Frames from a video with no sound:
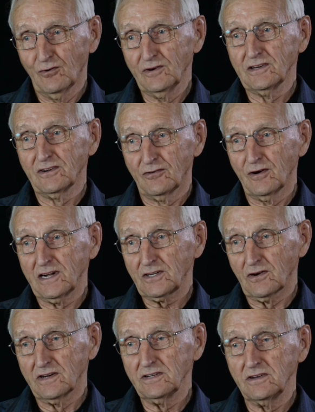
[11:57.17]

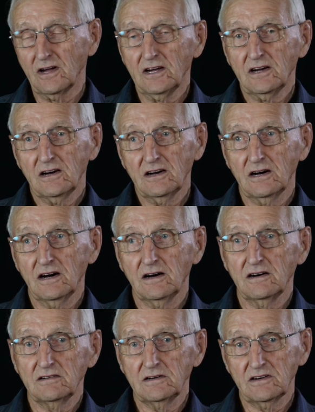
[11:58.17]
Indirectly,
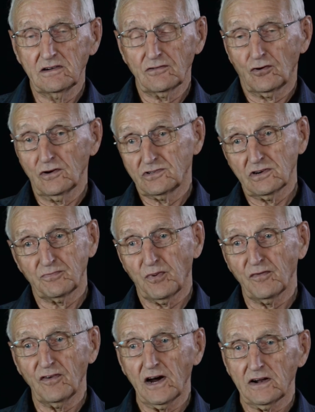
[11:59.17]
and of course it
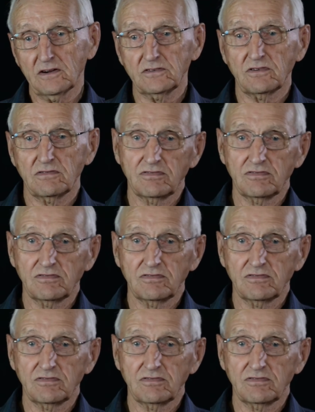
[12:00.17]
provided